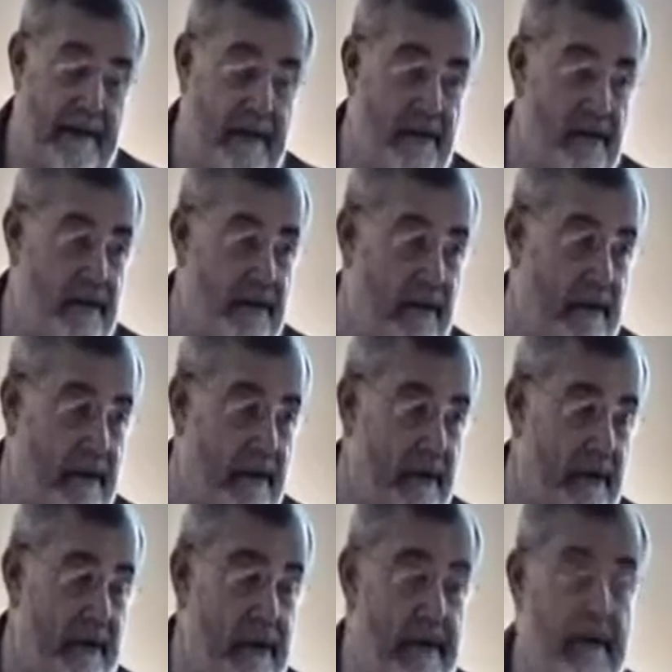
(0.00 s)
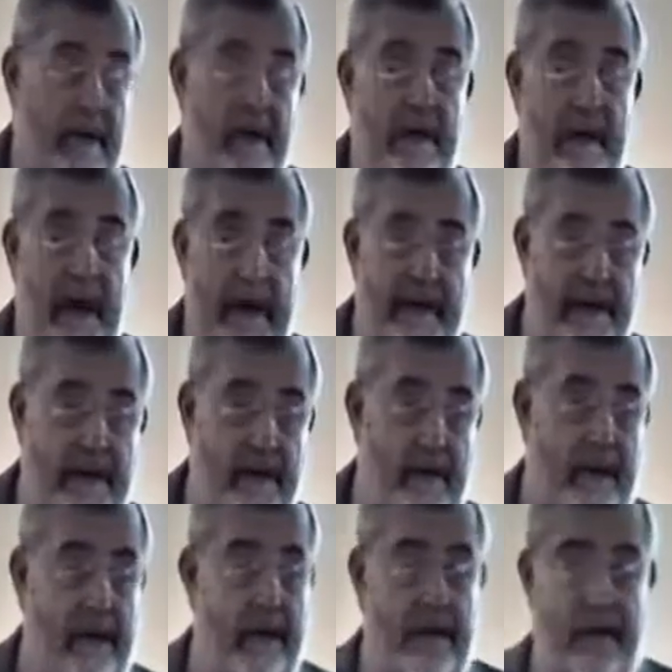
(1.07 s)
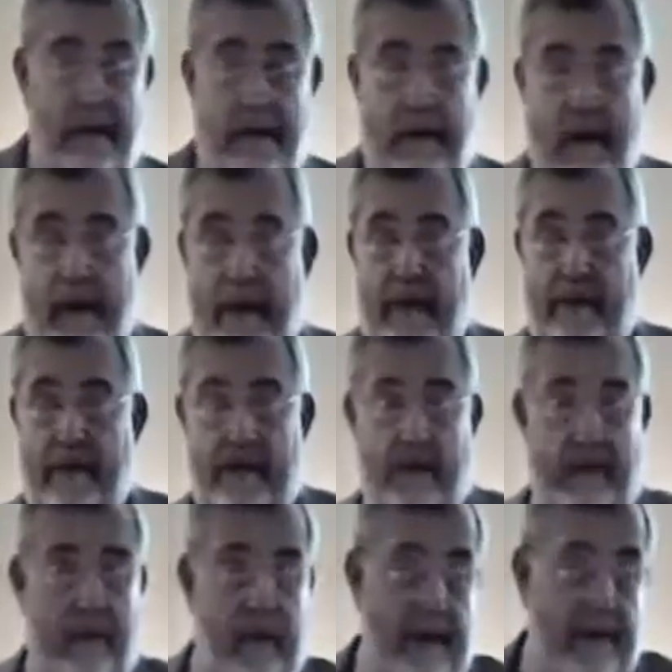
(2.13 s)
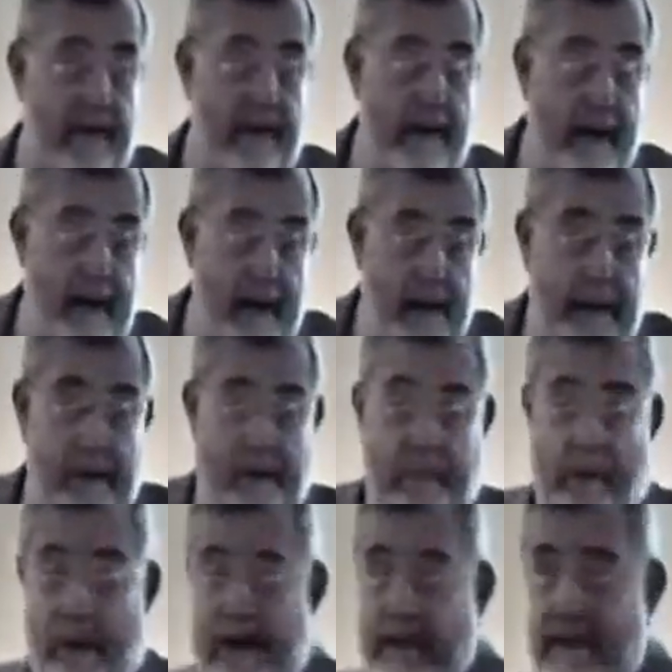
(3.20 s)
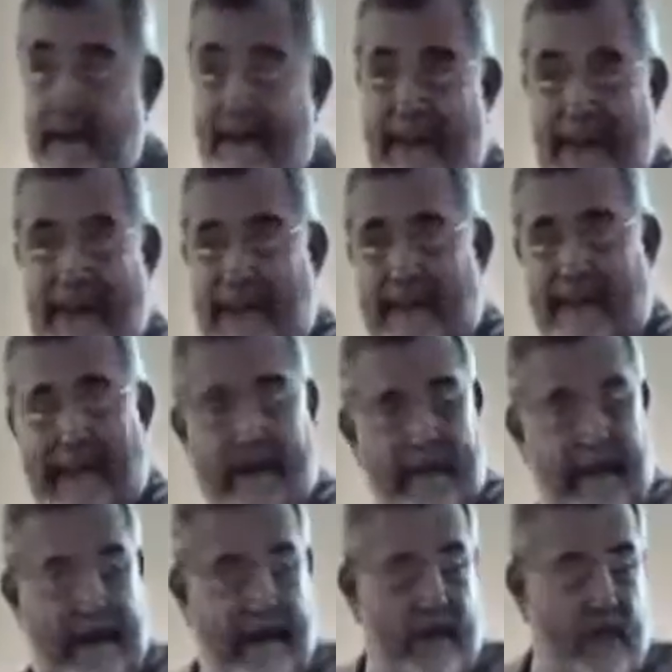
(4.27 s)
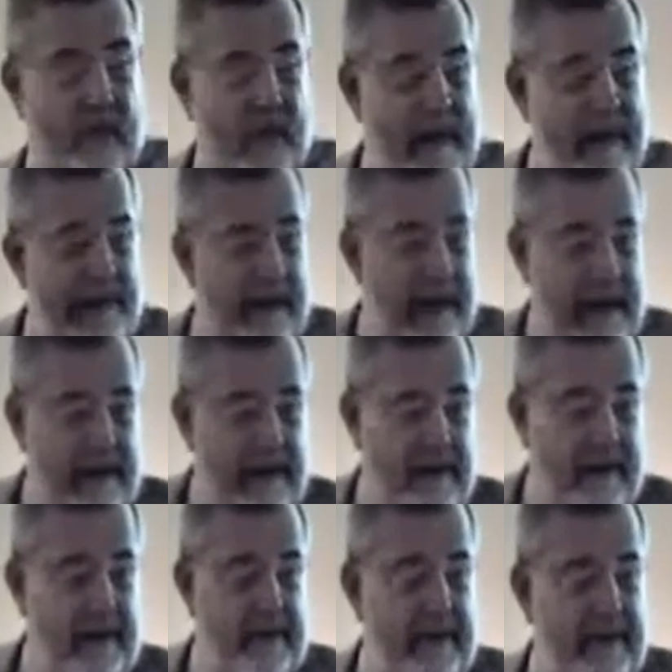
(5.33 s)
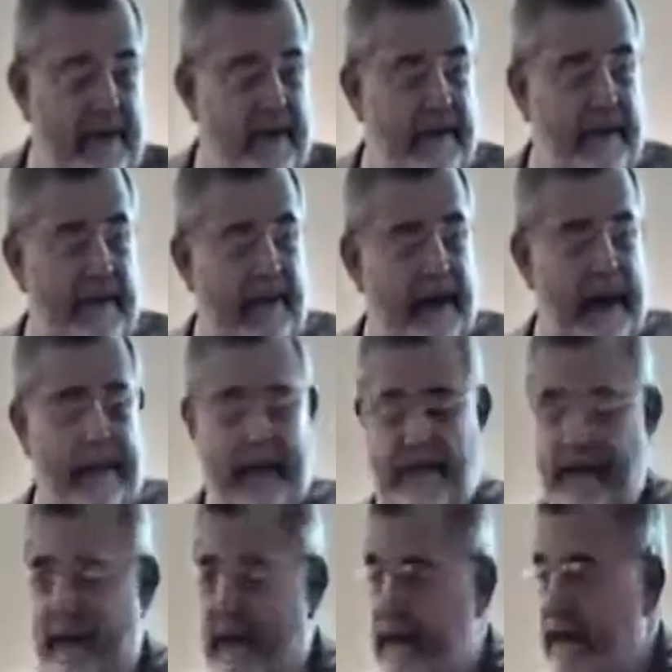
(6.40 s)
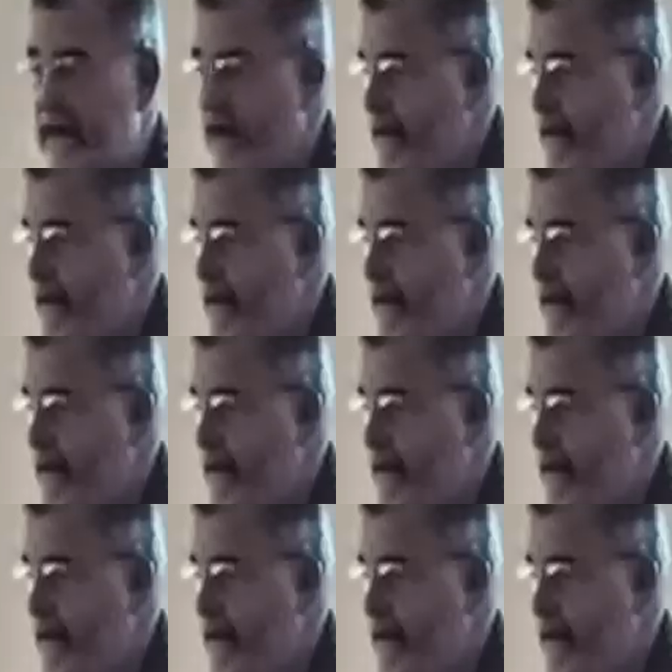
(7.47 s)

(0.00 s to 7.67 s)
Do you snore? Yeah, I snore. No, I don't snore, whatever. But the point is, this, this thing is like 20 bucks in Amazon.